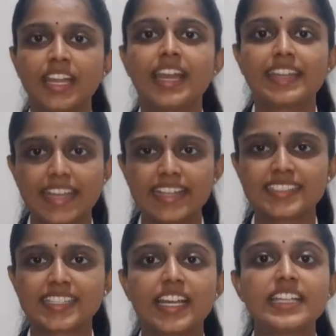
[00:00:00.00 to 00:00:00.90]

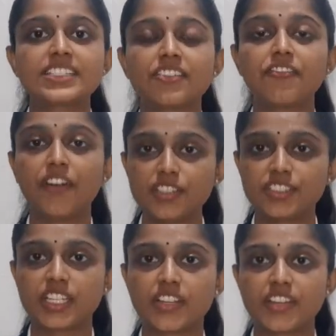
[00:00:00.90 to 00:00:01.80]
Next is the 4th
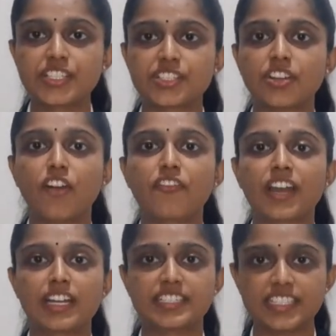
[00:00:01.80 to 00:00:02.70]
generation of
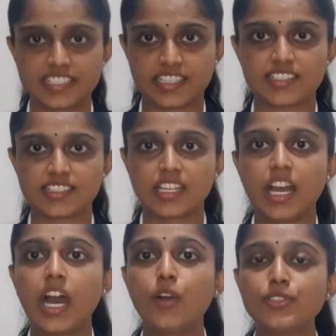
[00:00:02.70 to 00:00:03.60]
CAR T-cells,
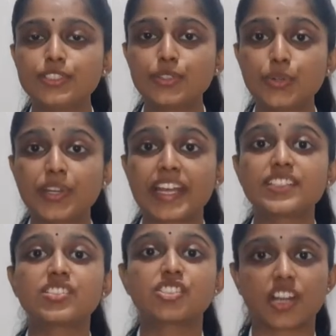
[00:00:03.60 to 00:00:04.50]
also known
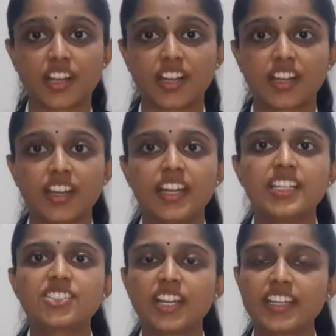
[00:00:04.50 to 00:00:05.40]
as TRUC.
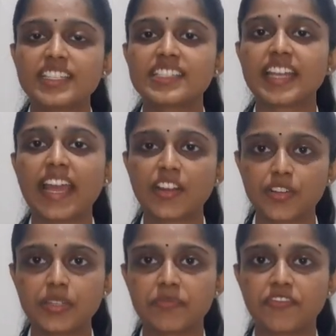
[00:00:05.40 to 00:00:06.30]
TRUC is an
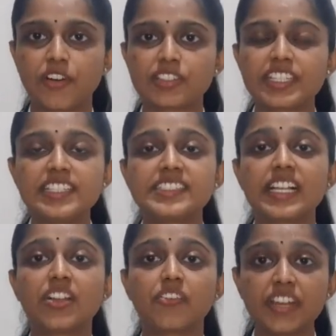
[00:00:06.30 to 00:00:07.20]
acronym for
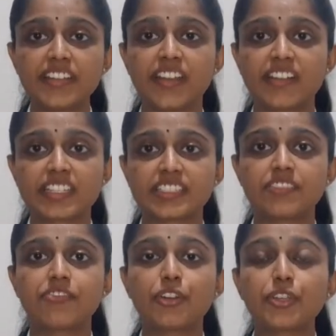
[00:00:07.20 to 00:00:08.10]
T-cell
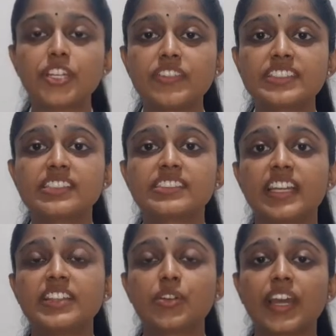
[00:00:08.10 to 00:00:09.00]
redirected for universal
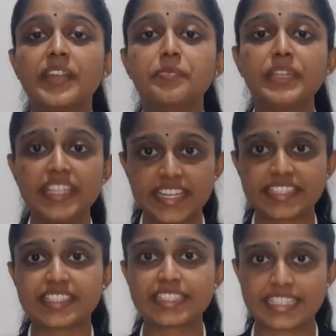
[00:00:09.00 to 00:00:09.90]

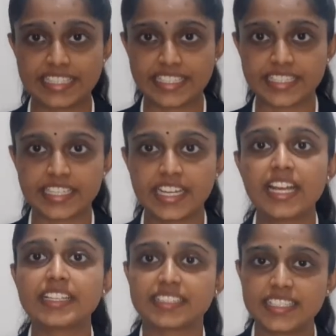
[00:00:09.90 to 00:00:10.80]
cytokine-mediated killing.
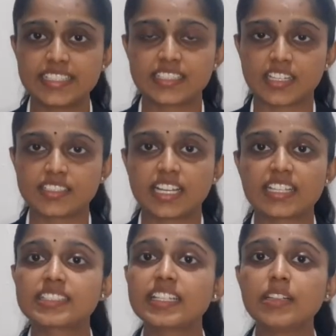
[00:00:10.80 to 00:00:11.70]
These cells
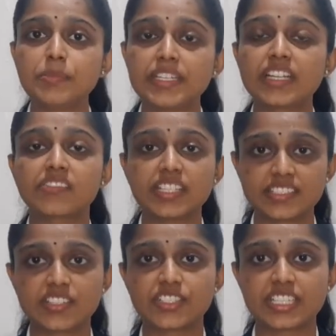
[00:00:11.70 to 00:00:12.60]
are still being
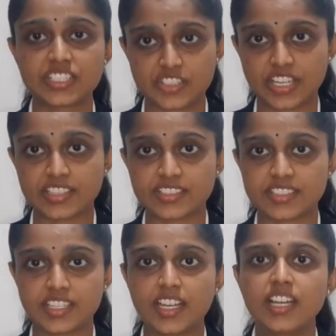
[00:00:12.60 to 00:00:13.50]
researched in trials.
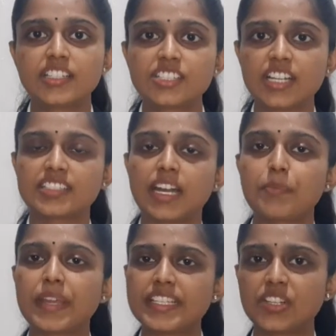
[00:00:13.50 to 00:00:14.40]
TRUCs are
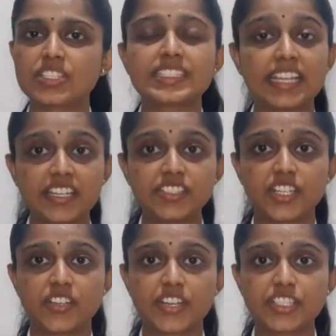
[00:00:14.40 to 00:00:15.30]
based on 2nd
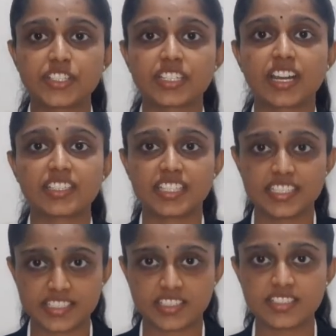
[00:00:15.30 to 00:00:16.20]
generation CAR
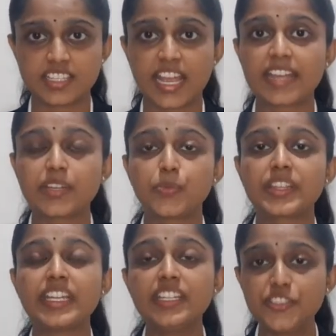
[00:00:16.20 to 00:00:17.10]
T-cells added
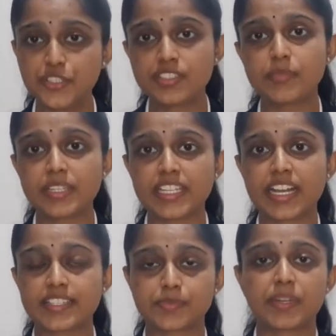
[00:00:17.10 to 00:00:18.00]
with inducibly
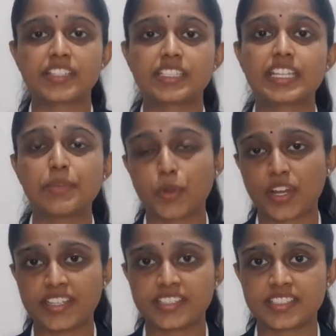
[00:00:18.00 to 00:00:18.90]
expressed
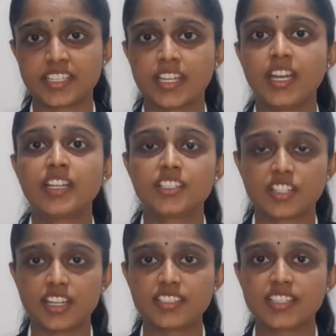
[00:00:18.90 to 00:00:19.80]
chemokines.
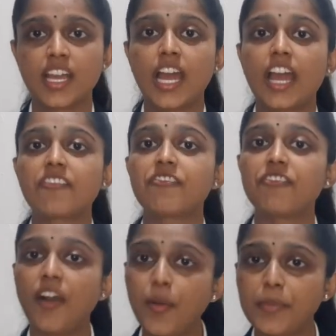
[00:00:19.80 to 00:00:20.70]
TRUCs have
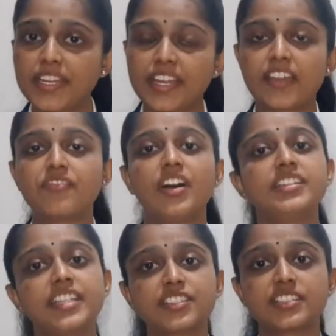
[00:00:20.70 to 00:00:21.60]
4 main
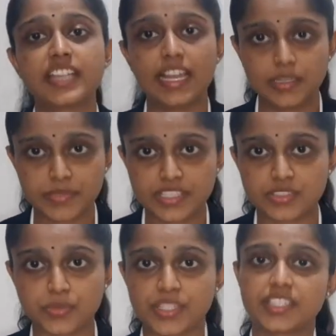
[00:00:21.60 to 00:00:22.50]
advantageous elements
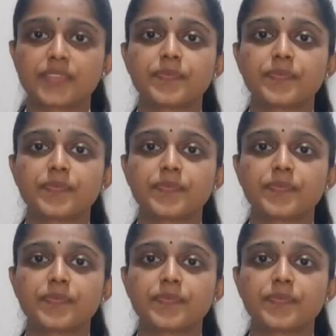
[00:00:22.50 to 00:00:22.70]
to it.